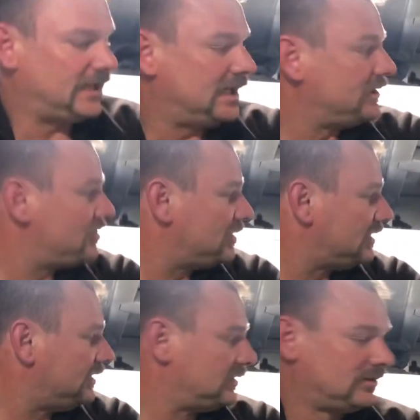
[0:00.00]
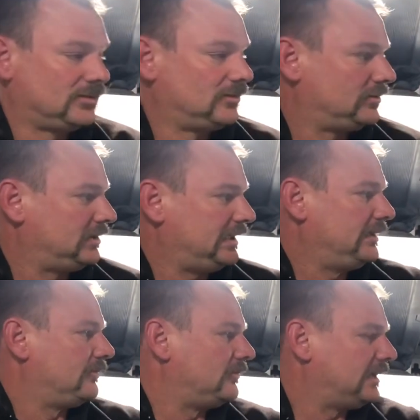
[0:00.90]
engine,
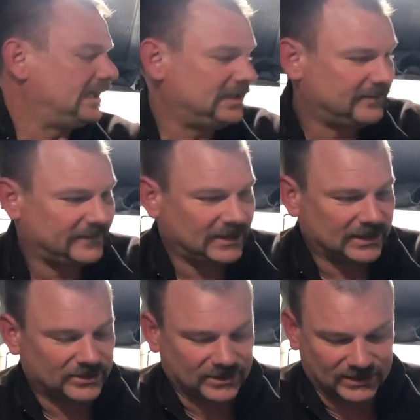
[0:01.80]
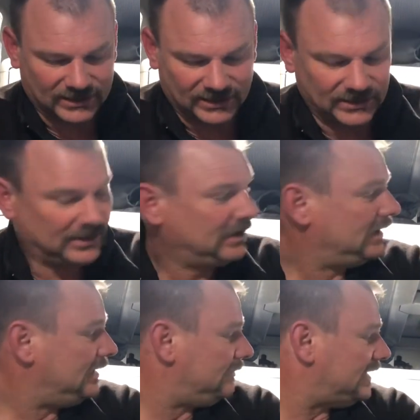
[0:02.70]
any of the engines.
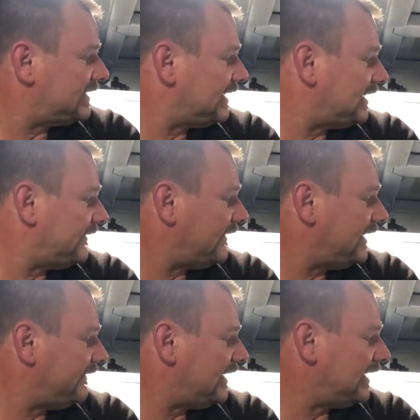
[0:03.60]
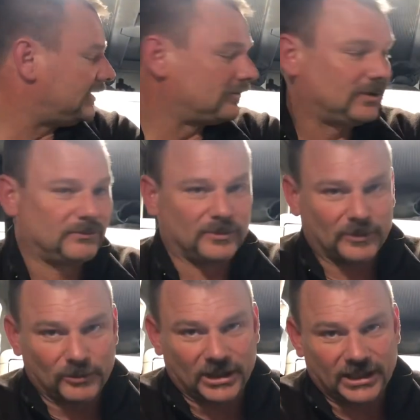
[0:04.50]
Plus I got a 5-gallon one, but
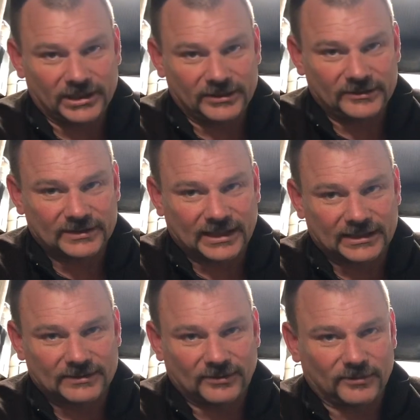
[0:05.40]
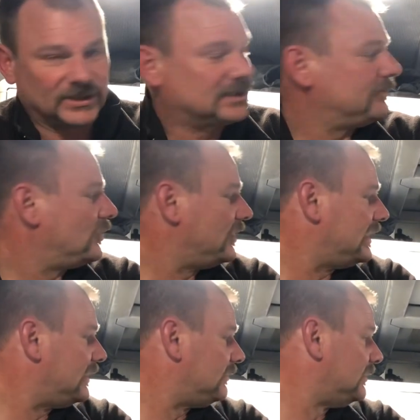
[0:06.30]
we're going to use that, so I'll bring some more
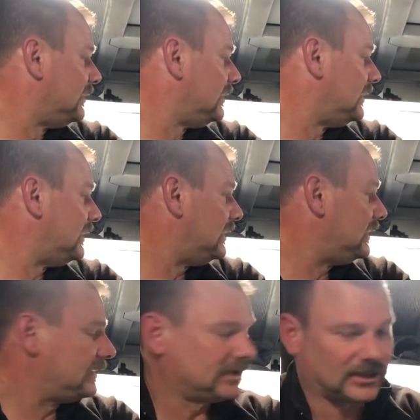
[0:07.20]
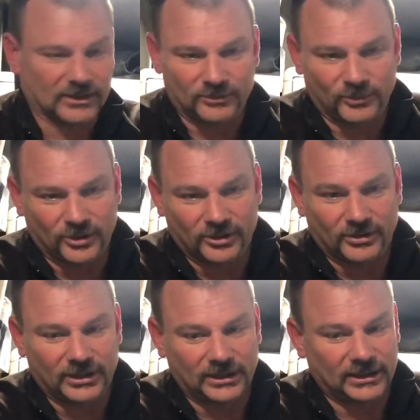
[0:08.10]
down. And I got outboard
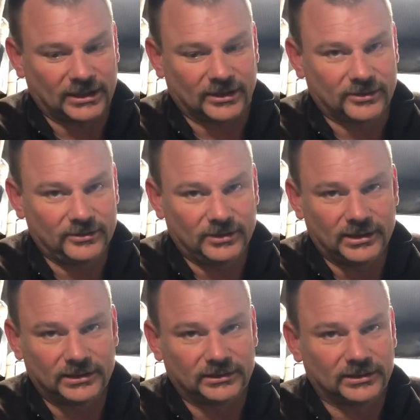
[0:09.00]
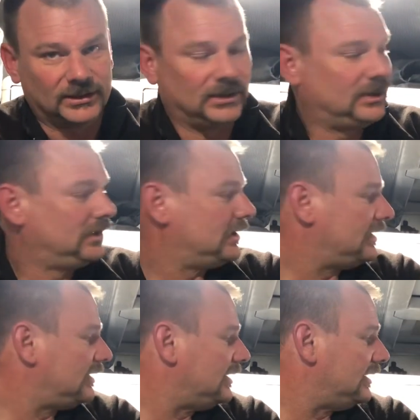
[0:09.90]
oil, I got coolant, I
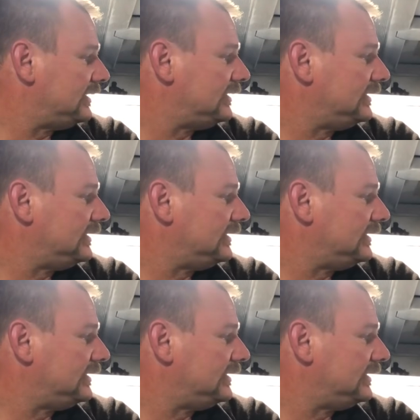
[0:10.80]
got